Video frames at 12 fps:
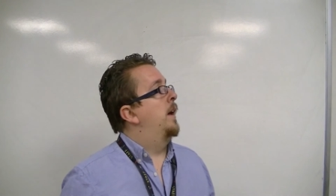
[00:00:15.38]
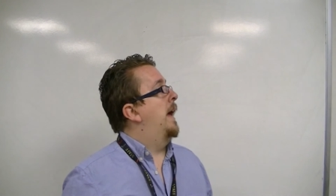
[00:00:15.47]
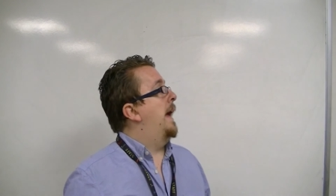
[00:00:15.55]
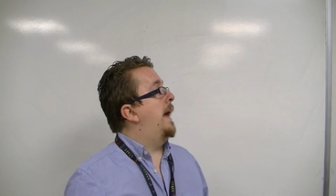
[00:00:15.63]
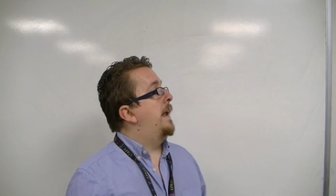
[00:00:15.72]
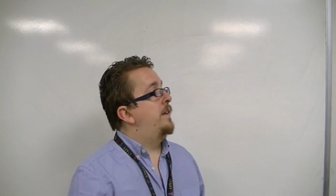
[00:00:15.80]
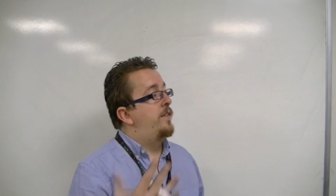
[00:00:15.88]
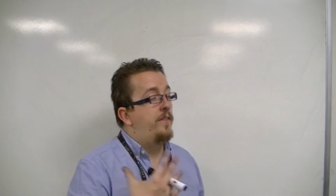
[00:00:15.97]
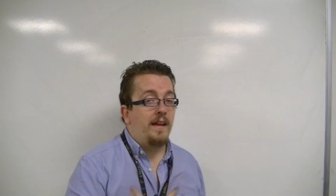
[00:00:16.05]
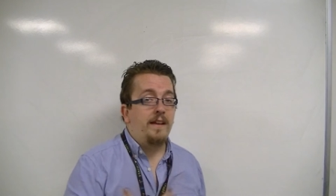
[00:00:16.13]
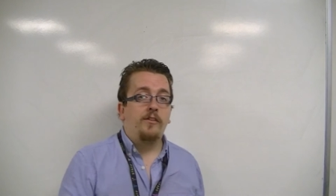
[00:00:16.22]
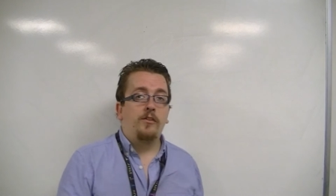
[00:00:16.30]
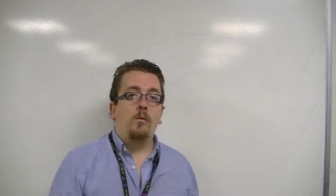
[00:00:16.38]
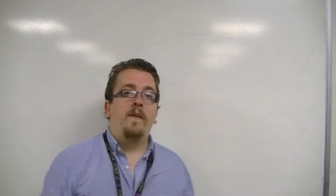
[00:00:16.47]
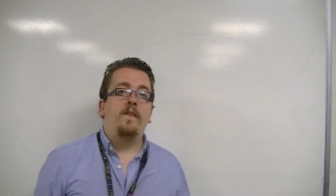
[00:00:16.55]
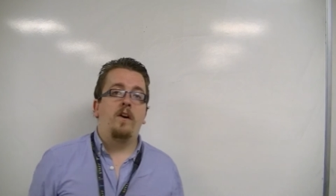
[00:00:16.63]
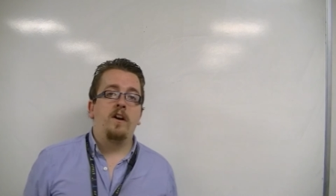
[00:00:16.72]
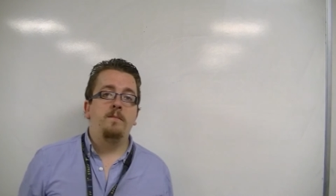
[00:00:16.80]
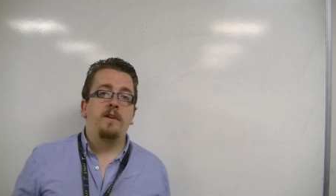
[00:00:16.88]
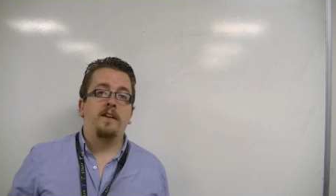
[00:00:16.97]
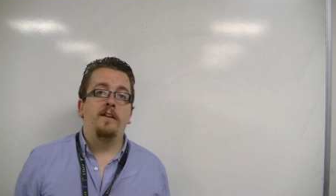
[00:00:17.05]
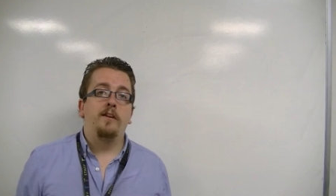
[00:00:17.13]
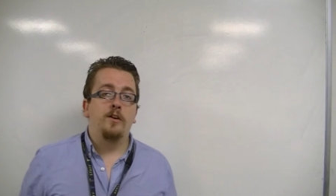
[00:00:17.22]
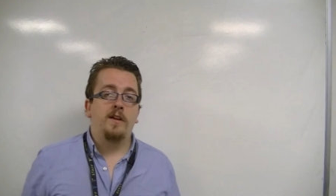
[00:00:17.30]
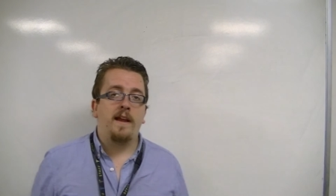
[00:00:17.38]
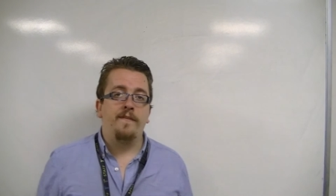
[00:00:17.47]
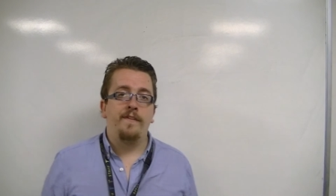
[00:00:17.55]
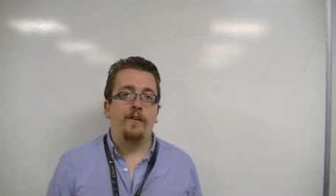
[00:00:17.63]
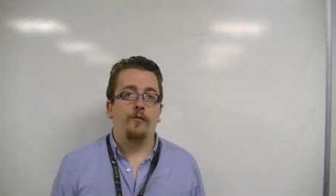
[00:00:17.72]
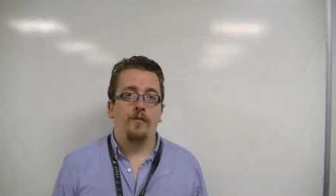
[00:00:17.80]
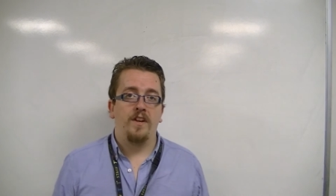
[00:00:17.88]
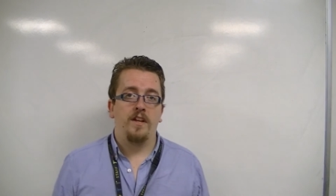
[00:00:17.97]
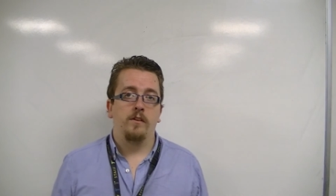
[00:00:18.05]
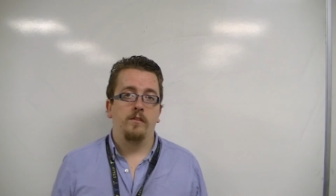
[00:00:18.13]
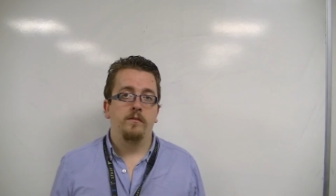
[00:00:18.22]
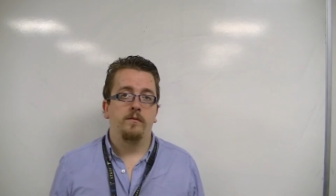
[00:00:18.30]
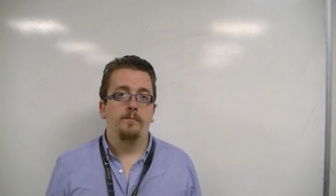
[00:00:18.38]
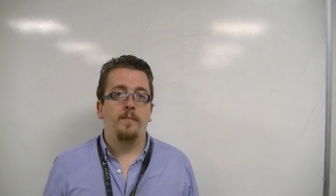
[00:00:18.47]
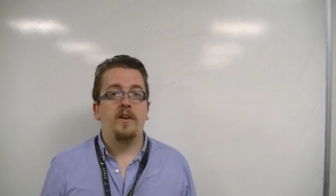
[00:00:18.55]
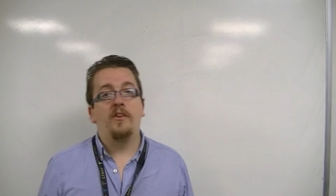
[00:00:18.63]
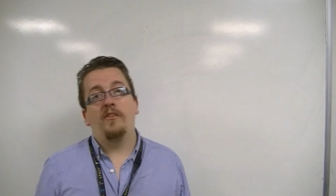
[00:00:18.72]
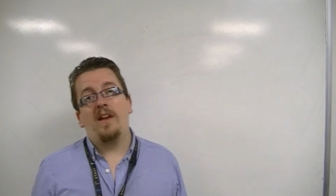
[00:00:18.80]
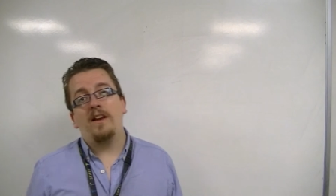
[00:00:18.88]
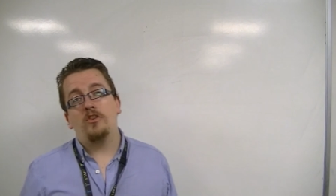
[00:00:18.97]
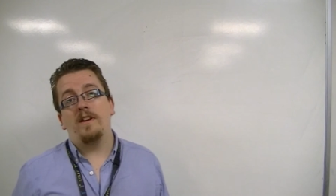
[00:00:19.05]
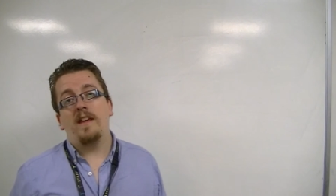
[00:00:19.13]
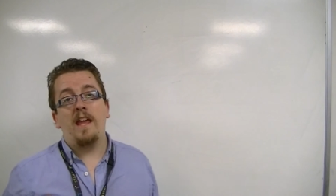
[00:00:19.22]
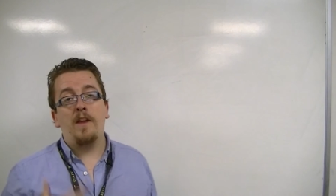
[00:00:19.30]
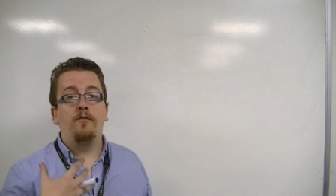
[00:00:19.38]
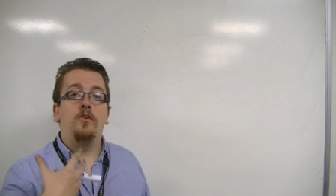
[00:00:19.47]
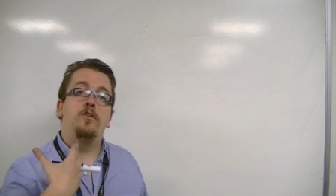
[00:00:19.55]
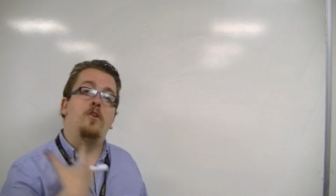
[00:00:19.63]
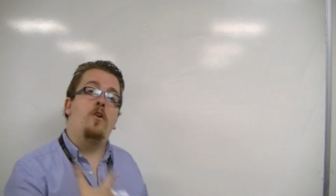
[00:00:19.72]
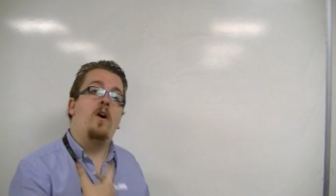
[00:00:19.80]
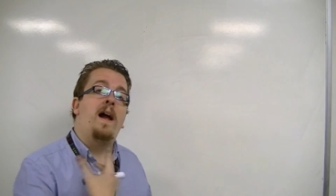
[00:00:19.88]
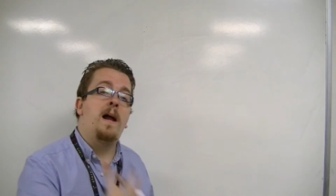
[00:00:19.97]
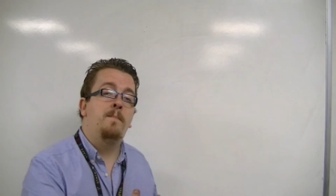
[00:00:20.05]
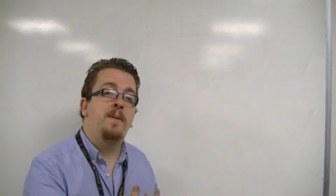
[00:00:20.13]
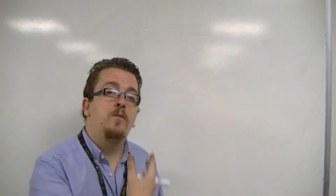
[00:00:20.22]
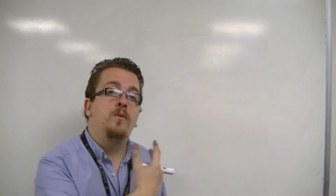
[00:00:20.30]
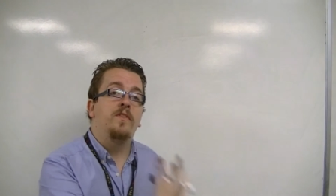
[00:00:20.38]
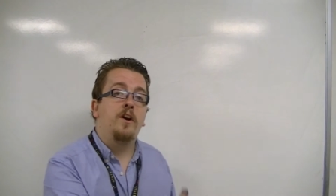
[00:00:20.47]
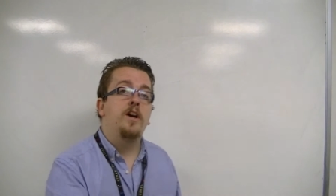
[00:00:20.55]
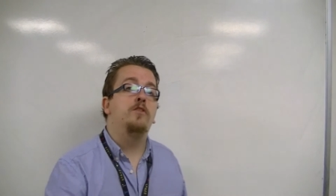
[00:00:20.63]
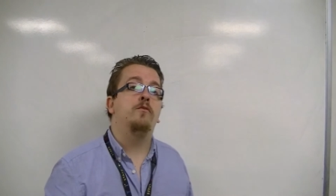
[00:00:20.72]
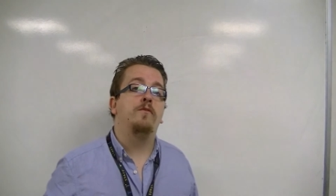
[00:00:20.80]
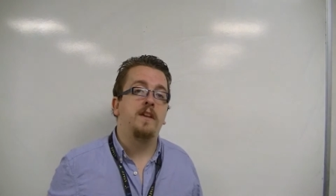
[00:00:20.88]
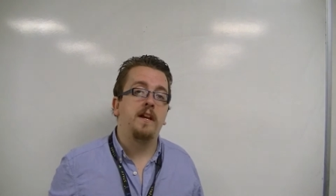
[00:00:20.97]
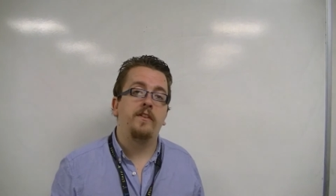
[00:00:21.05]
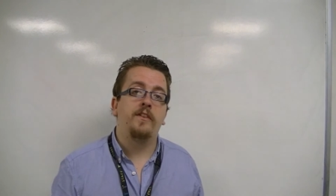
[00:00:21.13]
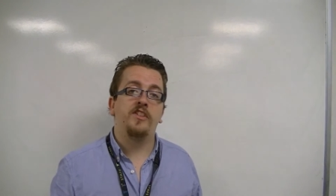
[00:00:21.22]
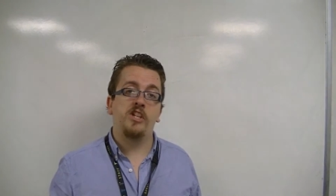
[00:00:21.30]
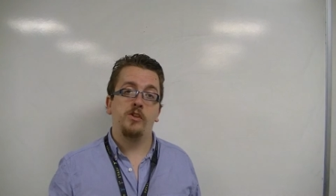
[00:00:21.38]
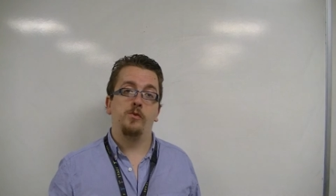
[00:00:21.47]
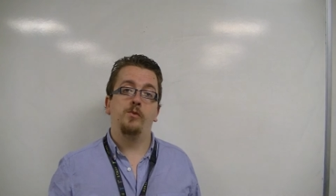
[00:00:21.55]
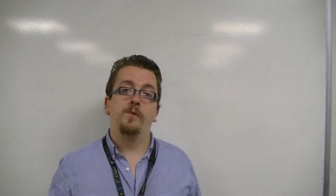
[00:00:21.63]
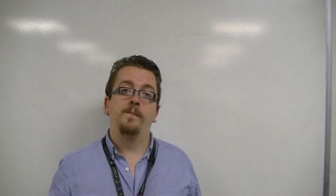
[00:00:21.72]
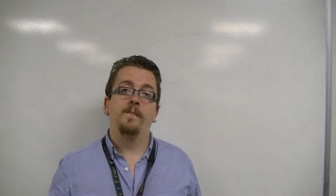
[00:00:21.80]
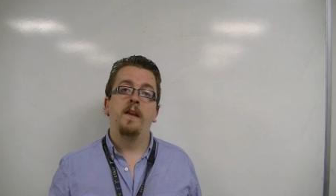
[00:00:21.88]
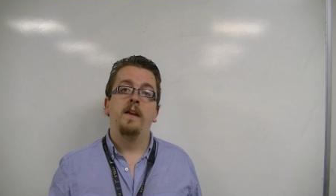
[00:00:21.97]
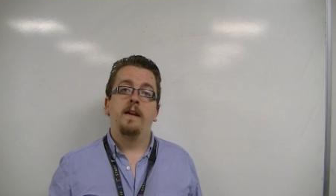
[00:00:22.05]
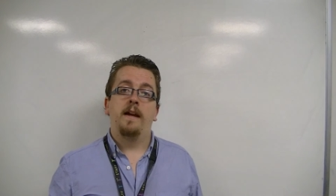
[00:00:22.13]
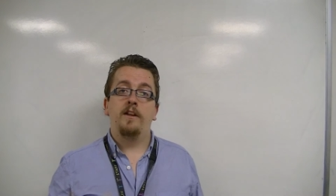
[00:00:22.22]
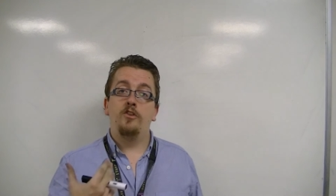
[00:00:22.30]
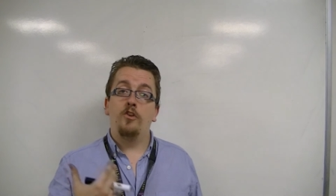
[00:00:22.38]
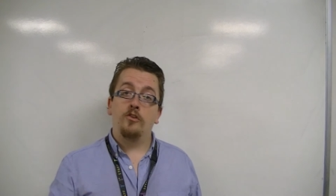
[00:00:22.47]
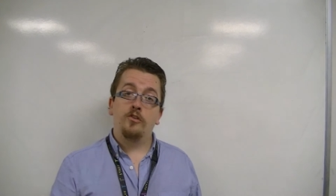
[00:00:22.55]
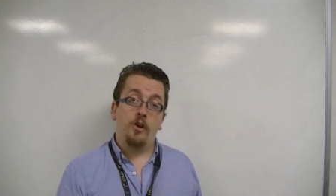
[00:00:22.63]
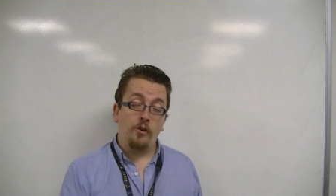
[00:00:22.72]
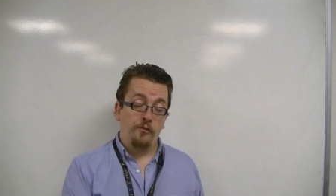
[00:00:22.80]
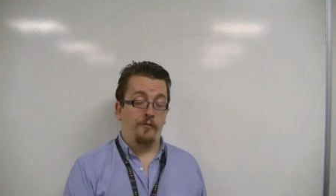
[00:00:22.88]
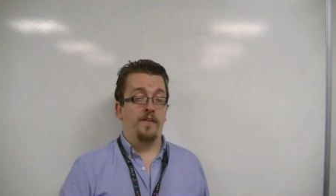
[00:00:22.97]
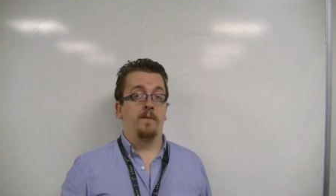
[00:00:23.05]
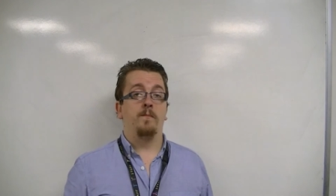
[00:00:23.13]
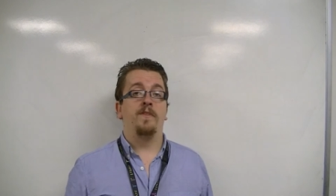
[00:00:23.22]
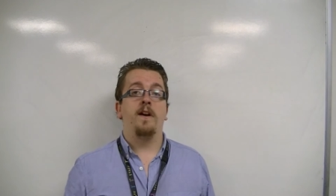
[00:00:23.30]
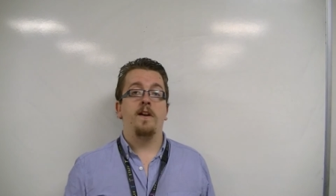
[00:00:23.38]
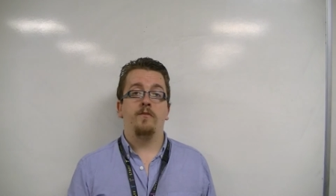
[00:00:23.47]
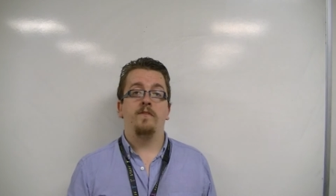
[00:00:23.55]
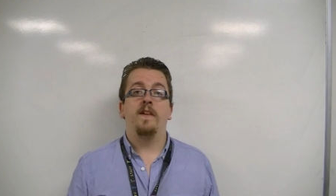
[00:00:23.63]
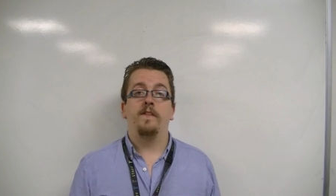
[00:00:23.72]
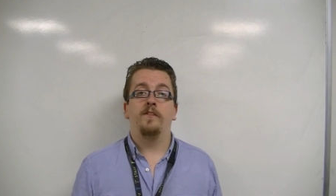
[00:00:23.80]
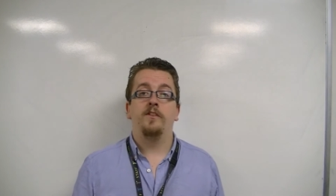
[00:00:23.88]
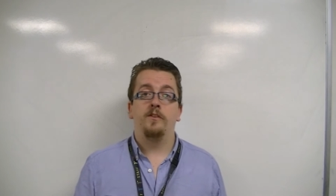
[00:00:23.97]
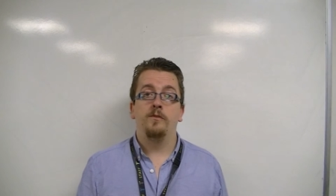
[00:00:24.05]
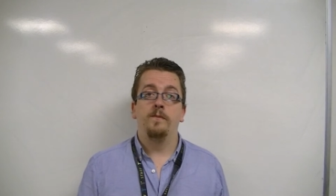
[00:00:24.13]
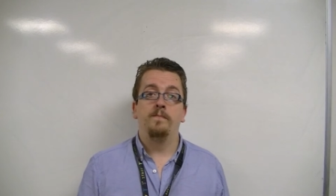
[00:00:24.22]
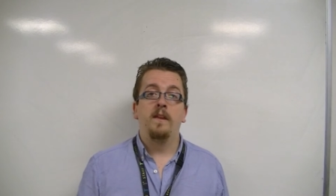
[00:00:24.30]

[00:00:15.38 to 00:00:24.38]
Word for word: and that is the one that I'm going to look at in this video, because actually if you're not happy with either of the other two and you're not confident with either of the other two,